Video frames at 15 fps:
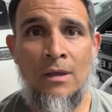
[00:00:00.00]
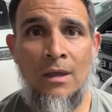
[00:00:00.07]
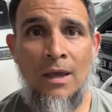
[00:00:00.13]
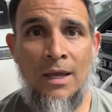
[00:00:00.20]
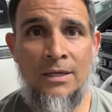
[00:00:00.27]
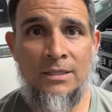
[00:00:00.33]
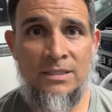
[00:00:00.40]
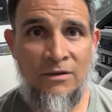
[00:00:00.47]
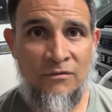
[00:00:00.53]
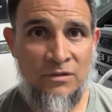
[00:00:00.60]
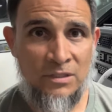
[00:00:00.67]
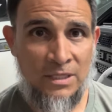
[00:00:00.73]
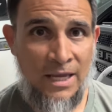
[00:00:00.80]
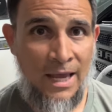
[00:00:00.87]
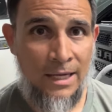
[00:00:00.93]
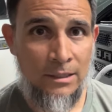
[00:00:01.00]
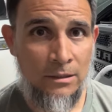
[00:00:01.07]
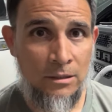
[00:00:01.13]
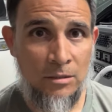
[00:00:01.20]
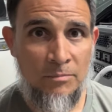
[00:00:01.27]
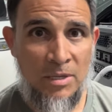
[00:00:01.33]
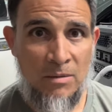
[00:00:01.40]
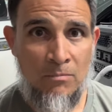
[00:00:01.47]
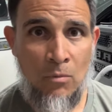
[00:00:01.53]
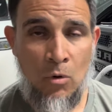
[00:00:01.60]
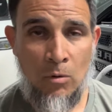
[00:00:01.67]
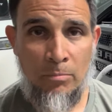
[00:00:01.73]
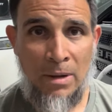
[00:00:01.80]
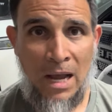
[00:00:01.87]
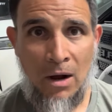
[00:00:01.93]
and it definitely had a little bit
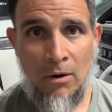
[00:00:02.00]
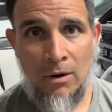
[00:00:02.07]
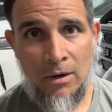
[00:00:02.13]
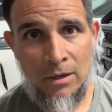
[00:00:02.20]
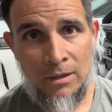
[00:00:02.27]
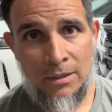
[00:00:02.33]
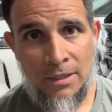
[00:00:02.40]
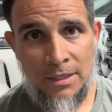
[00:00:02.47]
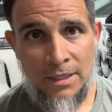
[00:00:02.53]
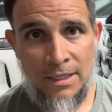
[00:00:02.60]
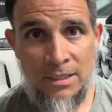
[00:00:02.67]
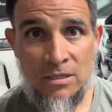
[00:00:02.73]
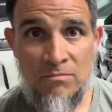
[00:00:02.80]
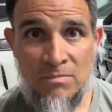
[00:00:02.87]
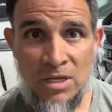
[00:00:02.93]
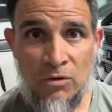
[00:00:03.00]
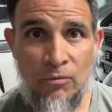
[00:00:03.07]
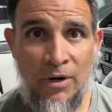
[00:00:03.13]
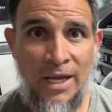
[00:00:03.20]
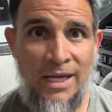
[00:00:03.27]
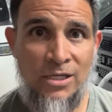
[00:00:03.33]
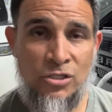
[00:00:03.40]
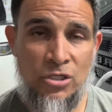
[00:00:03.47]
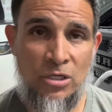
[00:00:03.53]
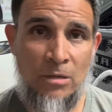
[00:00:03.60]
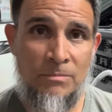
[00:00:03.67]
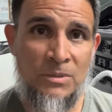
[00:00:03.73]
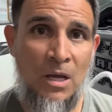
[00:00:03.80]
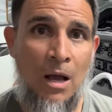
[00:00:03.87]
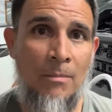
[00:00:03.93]
more power in the mid-range and
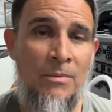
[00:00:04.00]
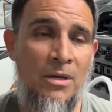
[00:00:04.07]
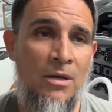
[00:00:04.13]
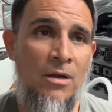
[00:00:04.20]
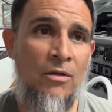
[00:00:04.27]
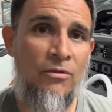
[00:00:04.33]
up top.